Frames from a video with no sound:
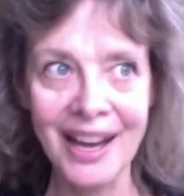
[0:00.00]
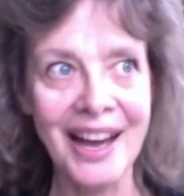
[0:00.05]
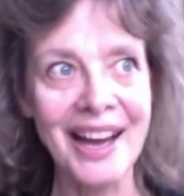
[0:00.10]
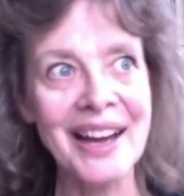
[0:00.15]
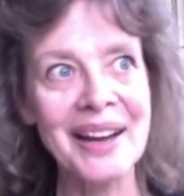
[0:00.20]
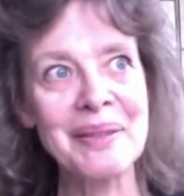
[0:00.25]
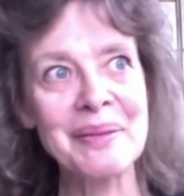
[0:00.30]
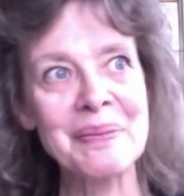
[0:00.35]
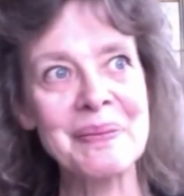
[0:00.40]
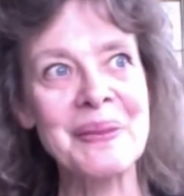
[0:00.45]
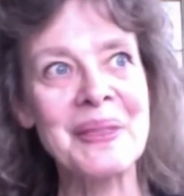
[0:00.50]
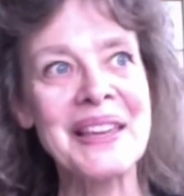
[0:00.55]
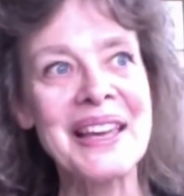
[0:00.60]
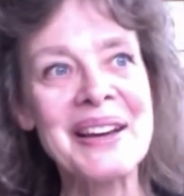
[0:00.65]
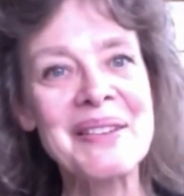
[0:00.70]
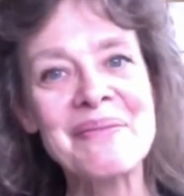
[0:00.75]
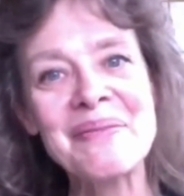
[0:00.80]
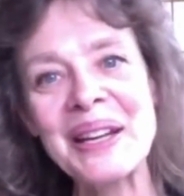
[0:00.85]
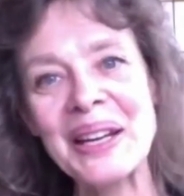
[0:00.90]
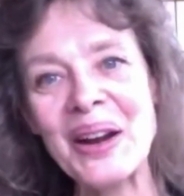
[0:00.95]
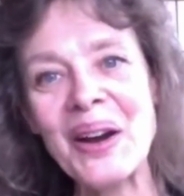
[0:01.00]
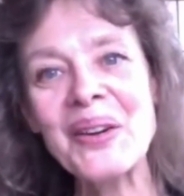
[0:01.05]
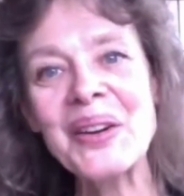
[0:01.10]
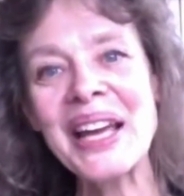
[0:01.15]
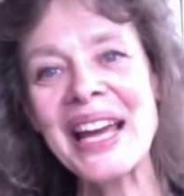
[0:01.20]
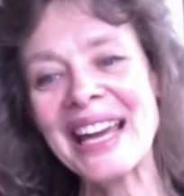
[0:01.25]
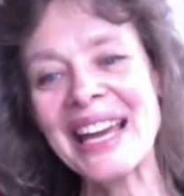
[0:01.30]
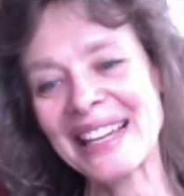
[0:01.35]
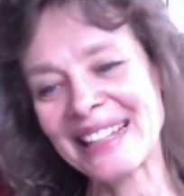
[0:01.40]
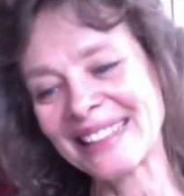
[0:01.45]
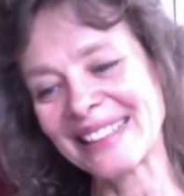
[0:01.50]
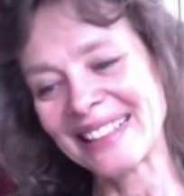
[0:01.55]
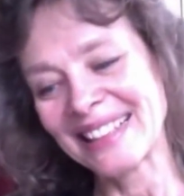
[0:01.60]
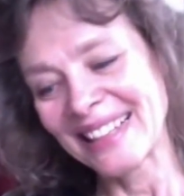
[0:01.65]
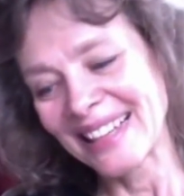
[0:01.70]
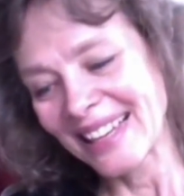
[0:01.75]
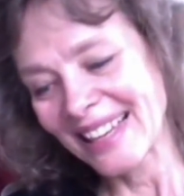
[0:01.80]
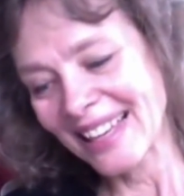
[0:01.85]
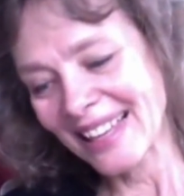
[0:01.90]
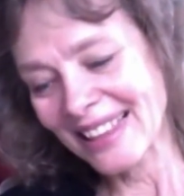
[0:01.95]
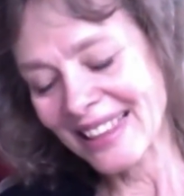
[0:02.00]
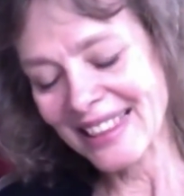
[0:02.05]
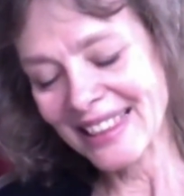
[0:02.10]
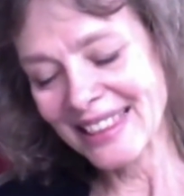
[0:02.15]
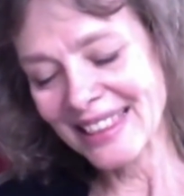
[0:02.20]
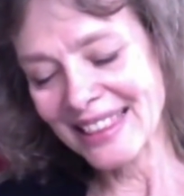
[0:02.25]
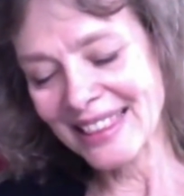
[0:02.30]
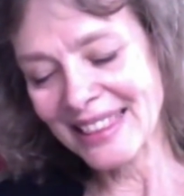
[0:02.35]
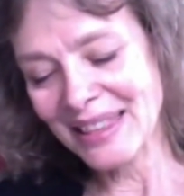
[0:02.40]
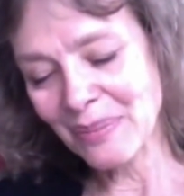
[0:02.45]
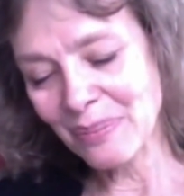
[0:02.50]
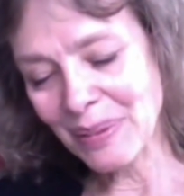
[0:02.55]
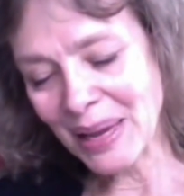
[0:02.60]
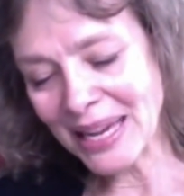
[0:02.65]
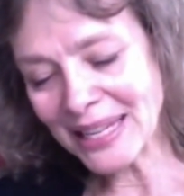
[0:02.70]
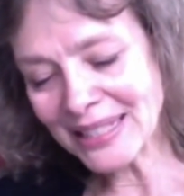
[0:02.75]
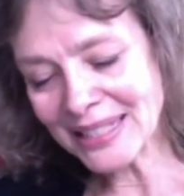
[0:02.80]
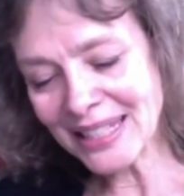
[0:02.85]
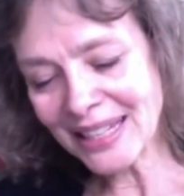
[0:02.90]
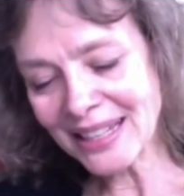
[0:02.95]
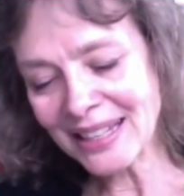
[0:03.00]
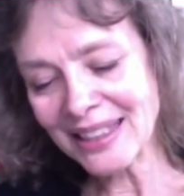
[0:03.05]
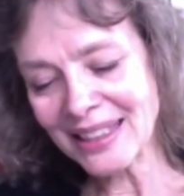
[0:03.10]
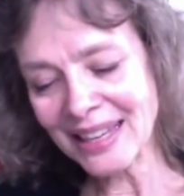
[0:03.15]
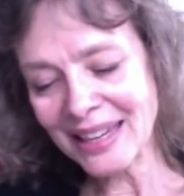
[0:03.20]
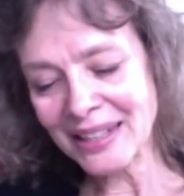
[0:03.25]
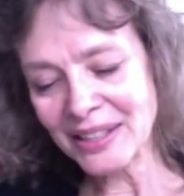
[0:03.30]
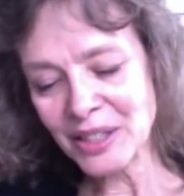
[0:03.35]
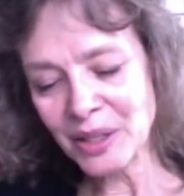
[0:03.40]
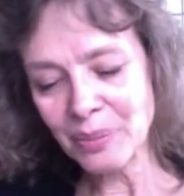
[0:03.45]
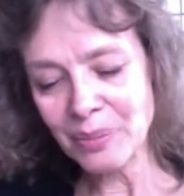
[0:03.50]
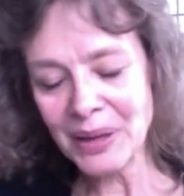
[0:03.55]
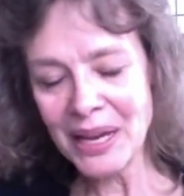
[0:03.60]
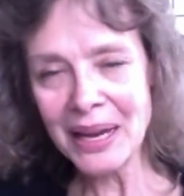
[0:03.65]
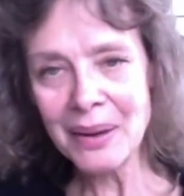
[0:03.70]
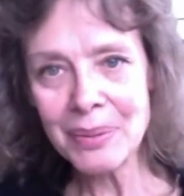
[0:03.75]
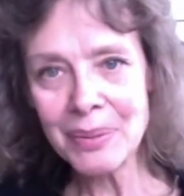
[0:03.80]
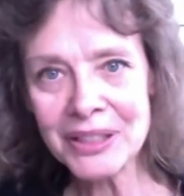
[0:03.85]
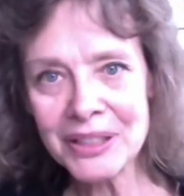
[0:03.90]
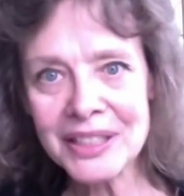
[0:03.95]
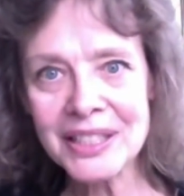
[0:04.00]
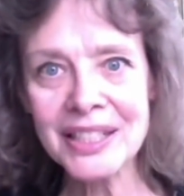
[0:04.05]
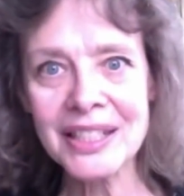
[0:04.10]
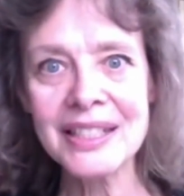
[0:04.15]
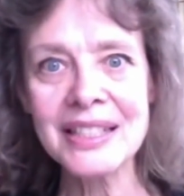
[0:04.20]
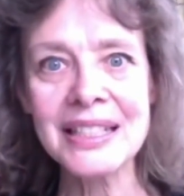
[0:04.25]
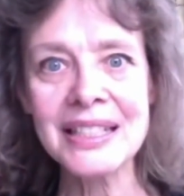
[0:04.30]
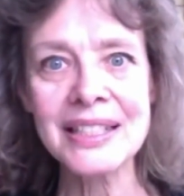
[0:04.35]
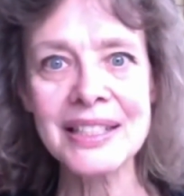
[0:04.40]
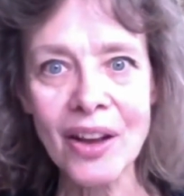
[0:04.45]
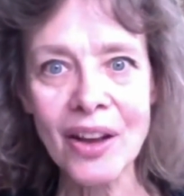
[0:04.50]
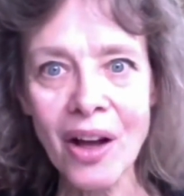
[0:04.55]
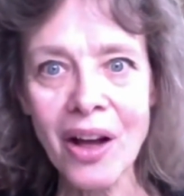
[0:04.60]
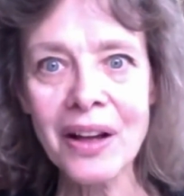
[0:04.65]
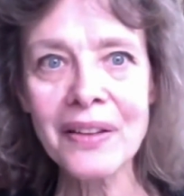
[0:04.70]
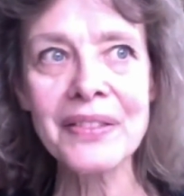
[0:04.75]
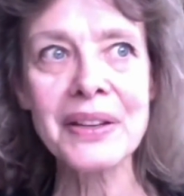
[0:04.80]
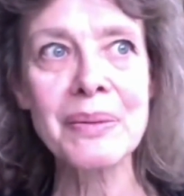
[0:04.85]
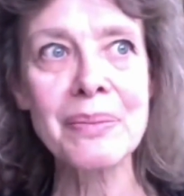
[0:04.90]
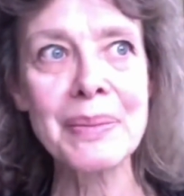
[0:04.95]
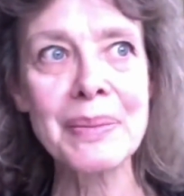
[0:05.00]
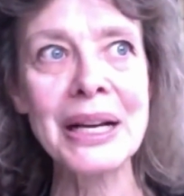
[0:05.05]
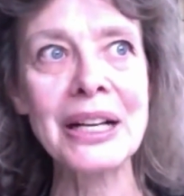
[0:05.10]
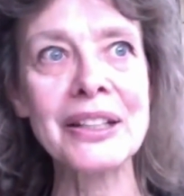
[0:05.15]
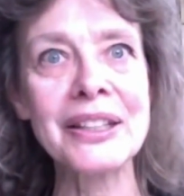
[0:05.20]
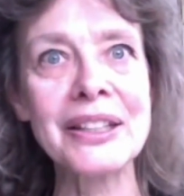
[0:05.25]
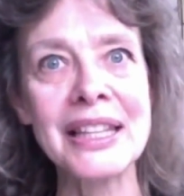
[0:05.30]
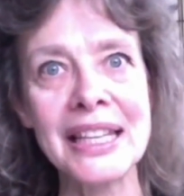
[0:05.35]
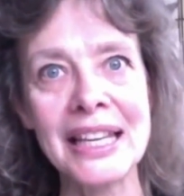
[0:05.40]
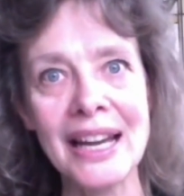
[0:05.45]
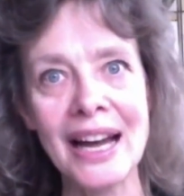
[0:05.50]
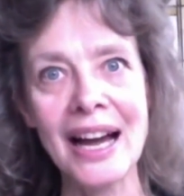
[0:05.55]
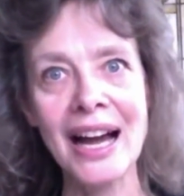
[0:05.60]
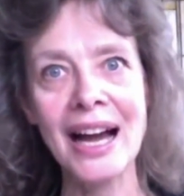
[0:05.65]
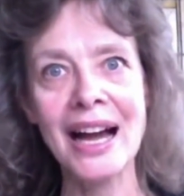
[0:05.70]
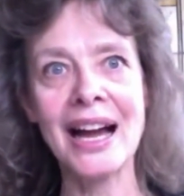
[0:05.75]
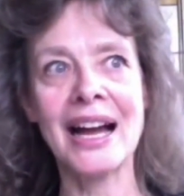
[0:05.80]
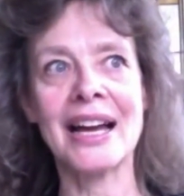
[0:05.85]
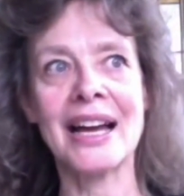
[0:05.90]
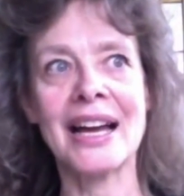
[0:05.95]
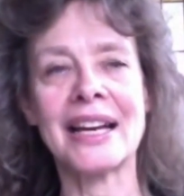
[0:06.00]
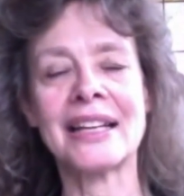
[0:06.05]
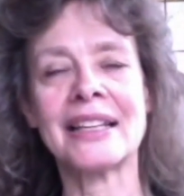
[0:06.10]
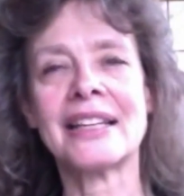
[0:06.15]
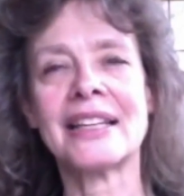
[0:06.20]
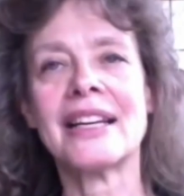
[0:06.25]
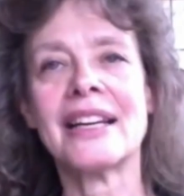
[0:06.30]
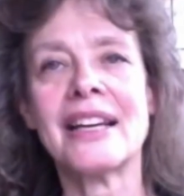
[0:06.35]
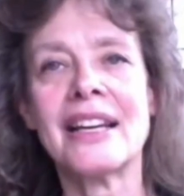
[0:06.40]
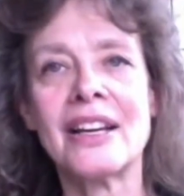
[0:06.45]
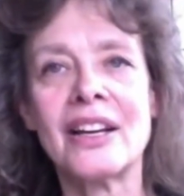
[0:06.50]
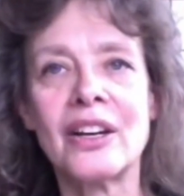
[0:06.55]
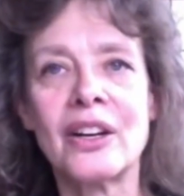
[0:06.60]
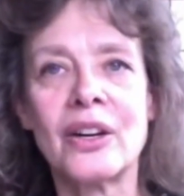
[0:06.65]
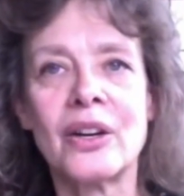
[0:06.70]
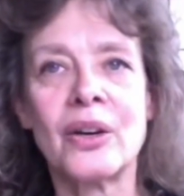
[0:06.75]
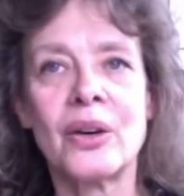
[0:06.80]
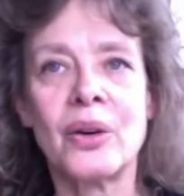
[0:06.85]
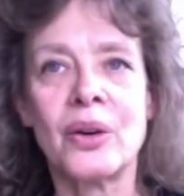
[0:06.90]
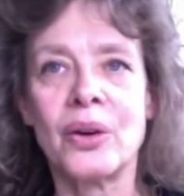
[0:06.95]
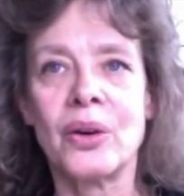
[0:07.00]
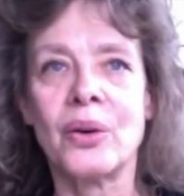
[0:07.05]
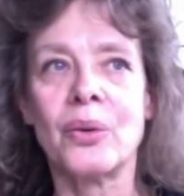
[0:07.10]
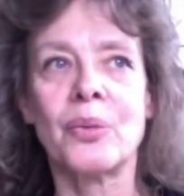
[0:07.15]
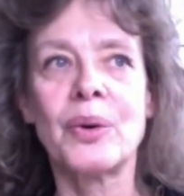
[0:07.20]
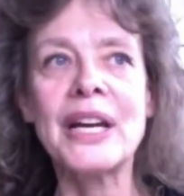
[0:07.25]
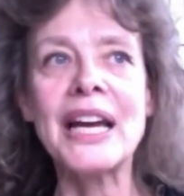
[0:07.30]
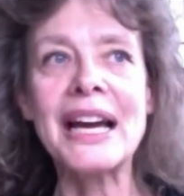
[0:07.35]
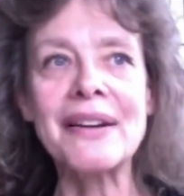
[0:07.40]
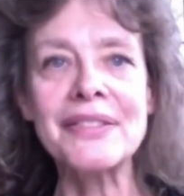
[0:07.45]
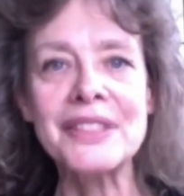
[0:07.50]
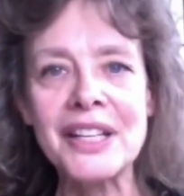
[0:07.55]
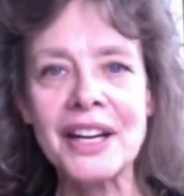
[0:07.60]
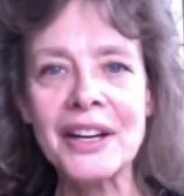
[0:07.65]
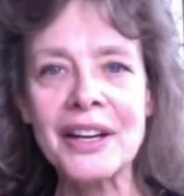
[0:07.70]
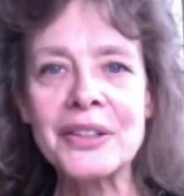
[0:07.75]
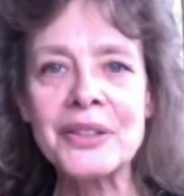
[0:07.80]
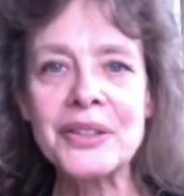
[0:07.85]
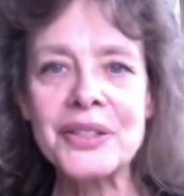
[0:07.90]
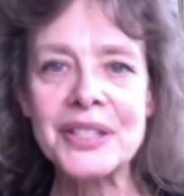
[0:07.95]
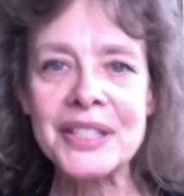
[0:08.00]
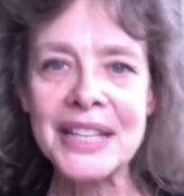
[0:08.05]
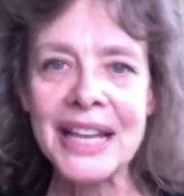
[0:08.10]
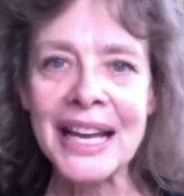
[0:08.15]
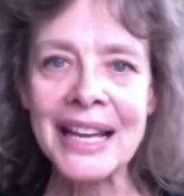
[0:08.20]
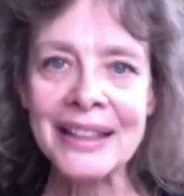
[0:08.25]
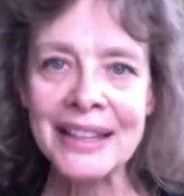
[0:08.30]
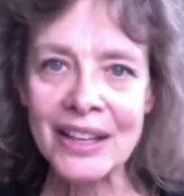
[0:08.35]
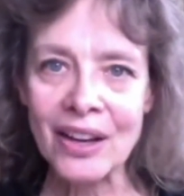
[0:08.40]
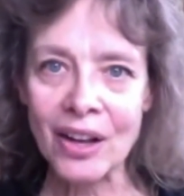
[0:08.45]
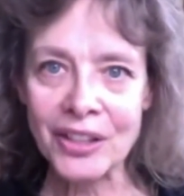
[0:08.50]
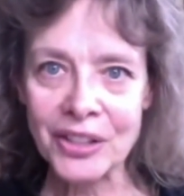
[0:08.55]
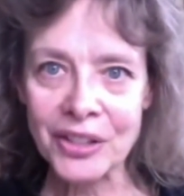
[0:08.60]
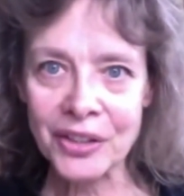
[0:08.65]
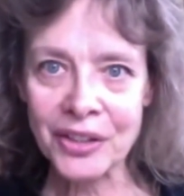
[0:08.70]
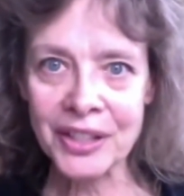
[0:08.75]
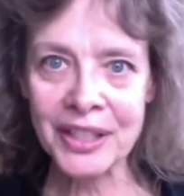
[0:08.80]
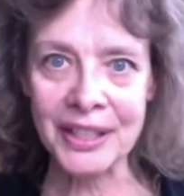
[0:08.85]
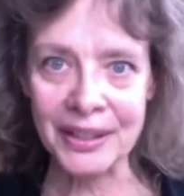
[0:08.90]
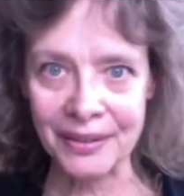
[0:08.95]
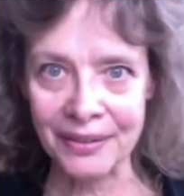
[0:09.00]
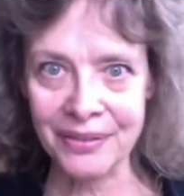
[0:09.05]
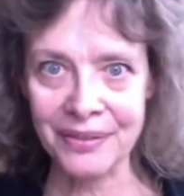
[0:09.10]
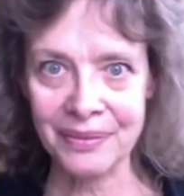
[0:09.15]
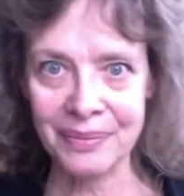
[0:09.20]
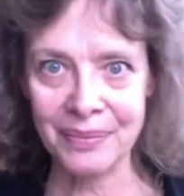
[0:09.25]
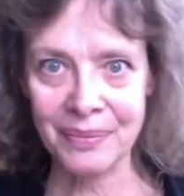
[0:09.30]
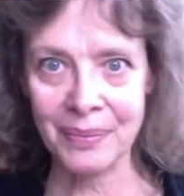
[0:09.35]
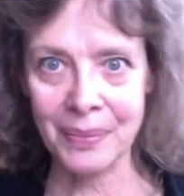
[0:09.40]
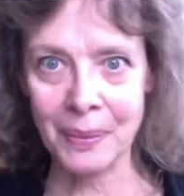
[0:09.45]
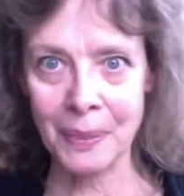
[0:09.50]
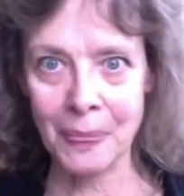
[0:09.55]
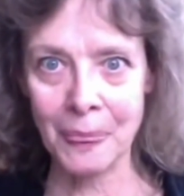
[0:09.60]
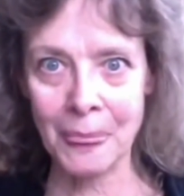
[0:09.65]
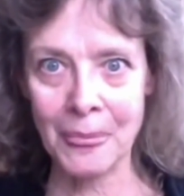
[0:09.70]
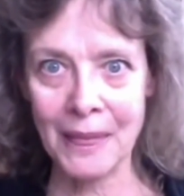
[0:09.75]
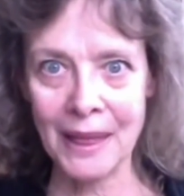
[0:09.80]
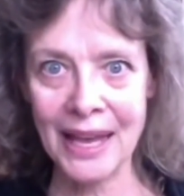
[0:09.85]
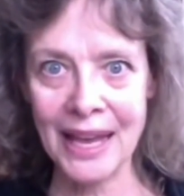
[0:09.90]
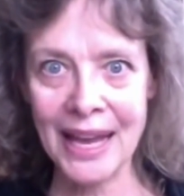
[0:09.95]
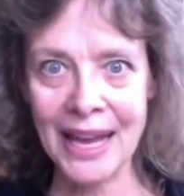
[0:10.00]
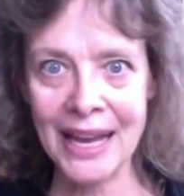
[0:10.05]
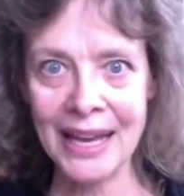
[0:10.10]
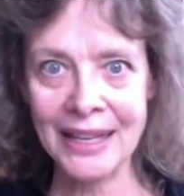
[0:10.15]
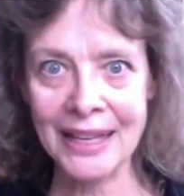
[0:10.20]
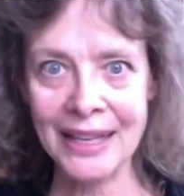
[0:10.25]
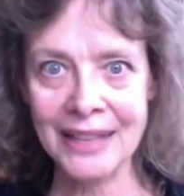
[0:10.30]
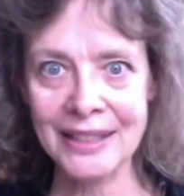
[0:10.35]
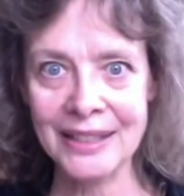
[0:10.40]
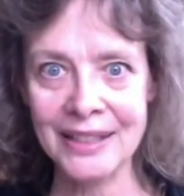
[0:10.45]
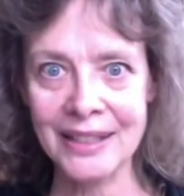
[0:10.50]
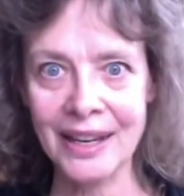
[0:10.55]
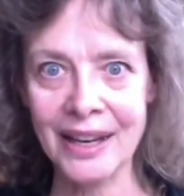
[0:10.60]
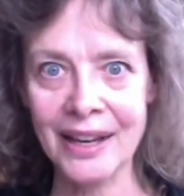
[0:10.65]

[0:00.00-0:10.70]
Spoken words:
But okay, the basic thing, to be able to dissolve and melt the I, we have to understand the alternative. And